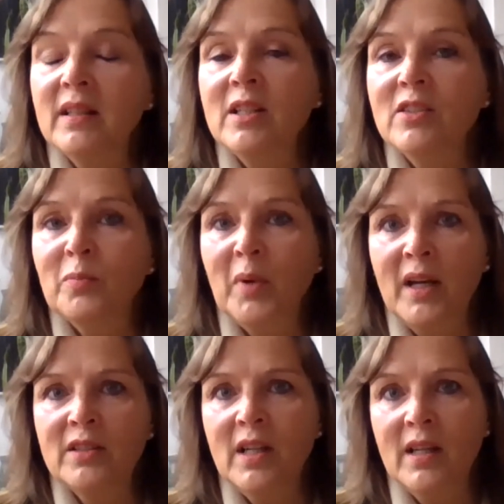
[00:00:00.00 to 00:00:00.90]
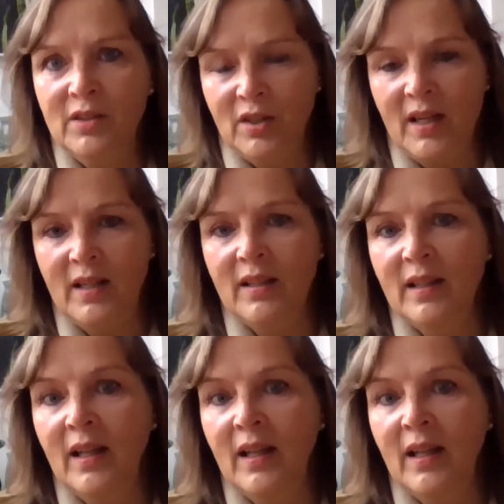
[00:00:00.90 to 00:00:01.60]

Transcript: in its supply chain,